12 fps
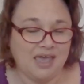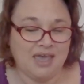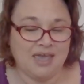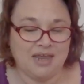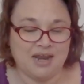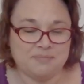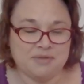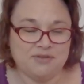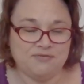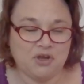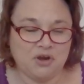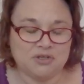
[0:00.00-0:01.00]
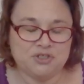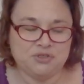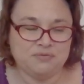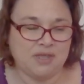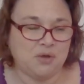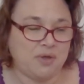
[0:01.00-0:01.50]
And I'm going to figure out
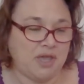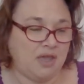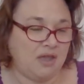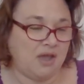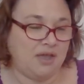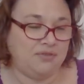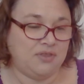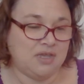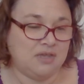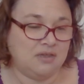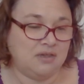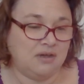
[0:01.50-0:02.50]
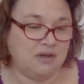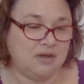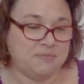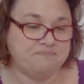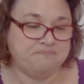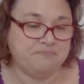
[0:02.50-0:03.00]
June that way. I think
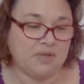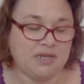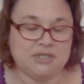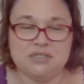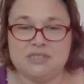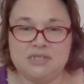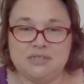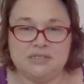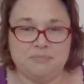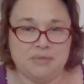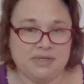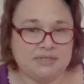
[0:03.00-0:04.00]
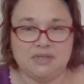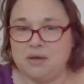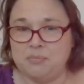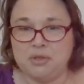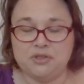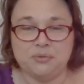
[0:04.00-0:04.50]
um, I just need to mix it
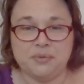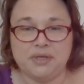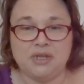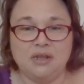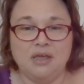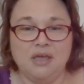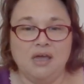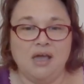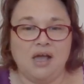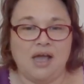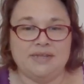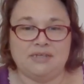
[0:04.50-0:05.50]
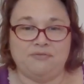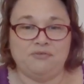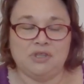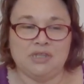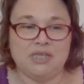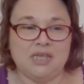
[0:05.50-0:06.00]
up a little bit. I
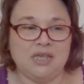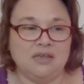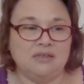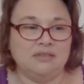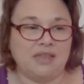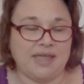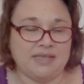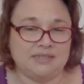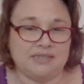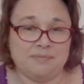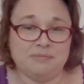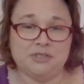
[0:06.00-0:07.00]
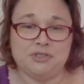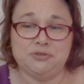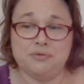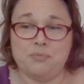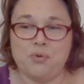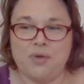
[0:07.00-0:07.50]
definitely like sameness
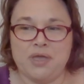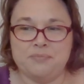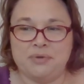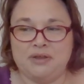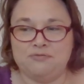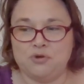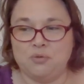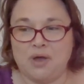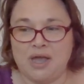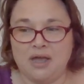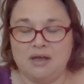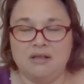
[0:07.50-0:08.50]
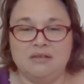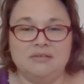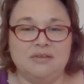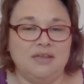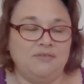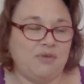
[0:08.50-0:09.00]
to a point, but after a
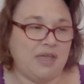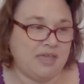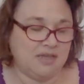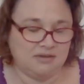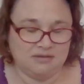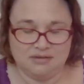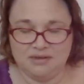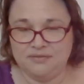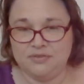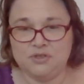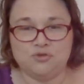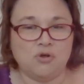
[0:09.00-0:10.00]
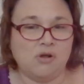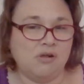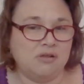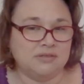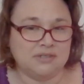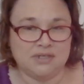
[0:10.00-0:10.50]
while, if I get in the
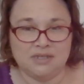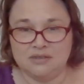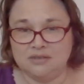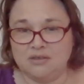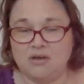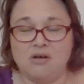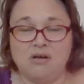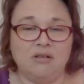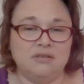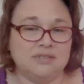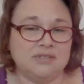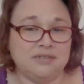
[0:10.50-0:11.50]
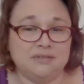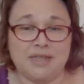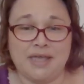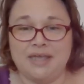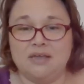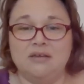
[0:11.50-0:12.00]
draws and in the lulls and
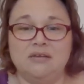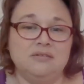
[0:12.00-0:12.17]
like